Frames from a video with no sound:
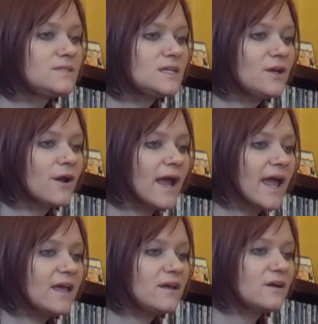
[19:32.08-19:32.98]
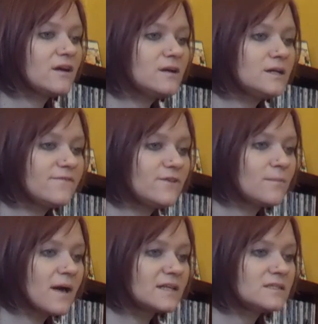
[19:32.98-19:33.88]
Using your anchor, if
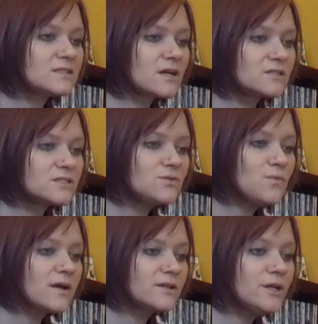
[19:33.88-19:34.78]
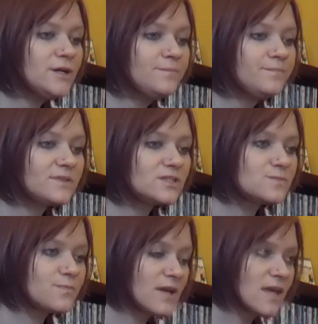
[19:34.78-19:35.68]
your mind starts to wander,
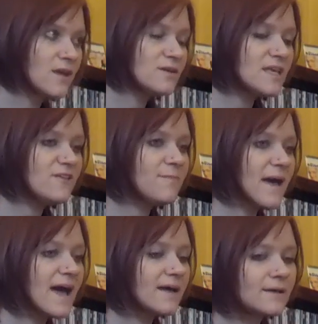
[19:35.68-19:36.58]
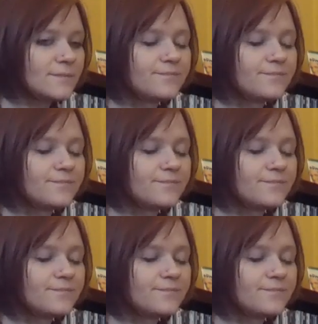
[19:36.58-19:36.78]
just bringing yourself back.